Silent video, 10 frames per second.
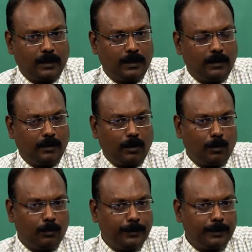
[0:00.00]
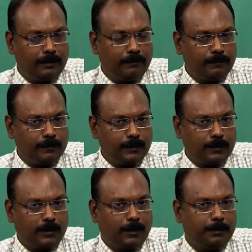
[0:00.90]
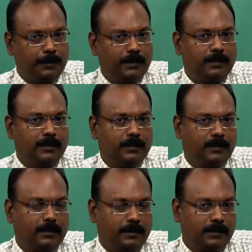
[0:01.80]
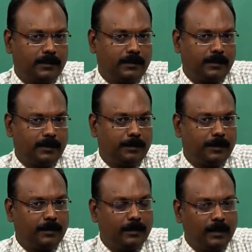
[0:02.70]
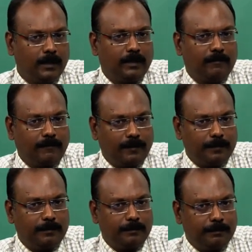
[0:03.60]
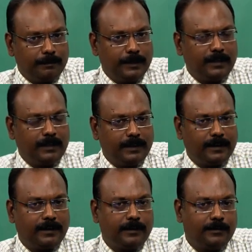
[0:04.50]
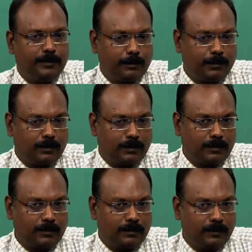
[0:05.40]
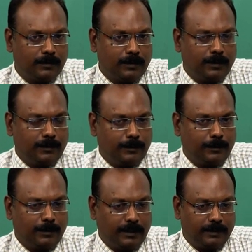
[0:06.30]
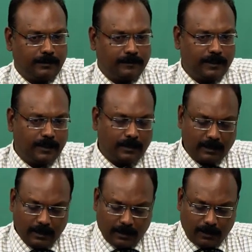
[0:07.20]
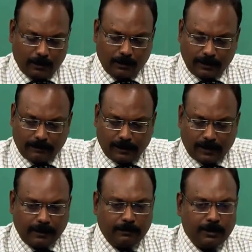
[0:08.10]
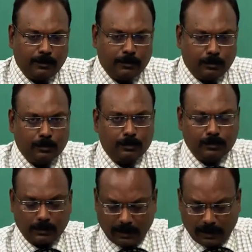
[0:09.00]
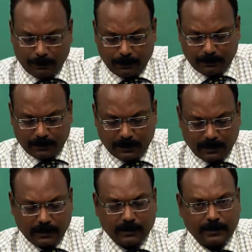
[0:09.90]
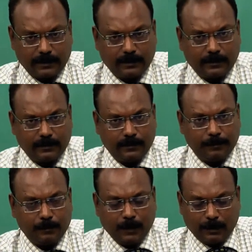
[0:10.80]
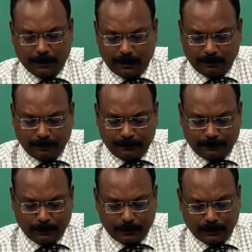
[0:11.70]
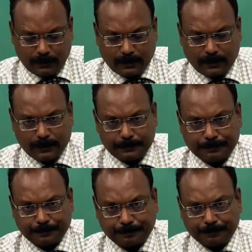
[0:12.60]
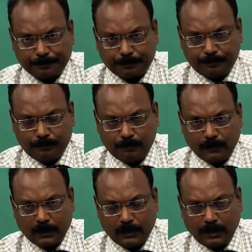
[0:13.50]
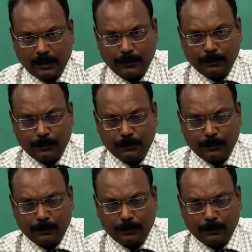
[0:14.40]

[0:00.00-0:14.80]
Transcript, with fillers: And then how would you have stopped uh, this couple from being getting divorced? Did you think of that? Now, if I were to do, I would have started like this, but before uh, telling